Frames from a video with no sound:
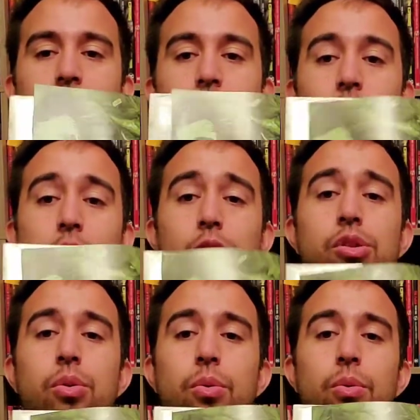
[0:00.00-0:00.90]
What
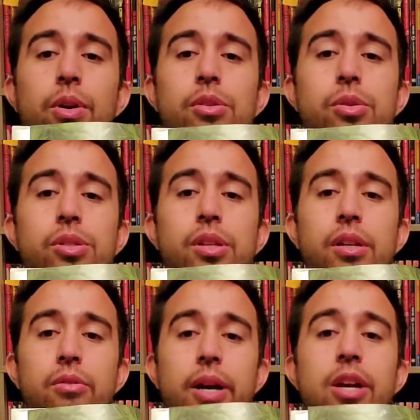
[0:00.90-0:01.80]
also is
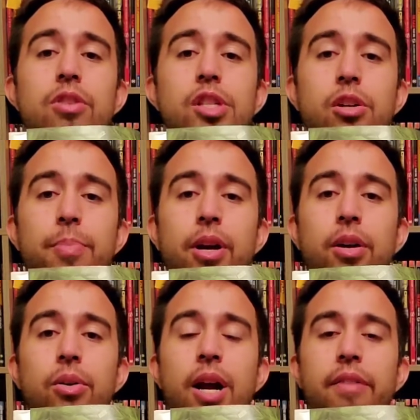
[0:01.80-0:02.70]
right here in this little
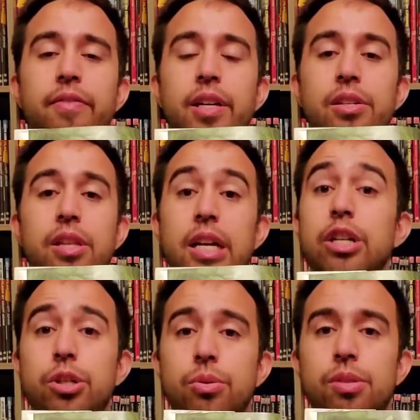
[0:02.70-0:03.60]
paragraph is the
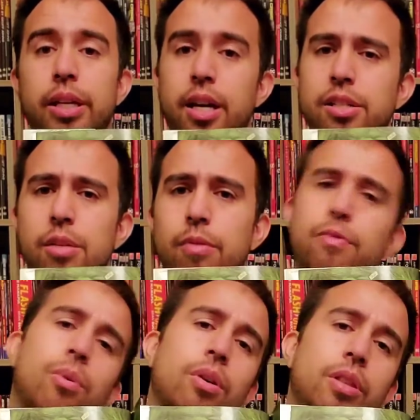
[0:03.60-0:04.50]
issues, like I said
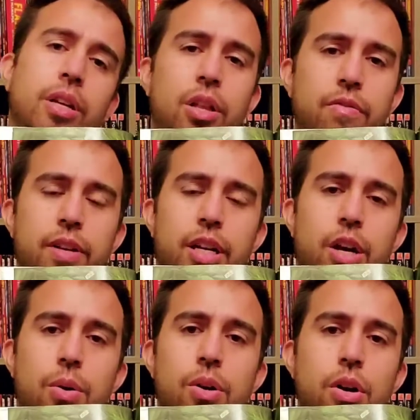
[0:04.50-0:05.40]
before in the other
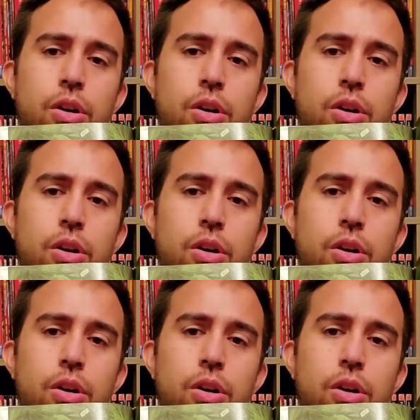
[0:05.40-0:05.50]
video.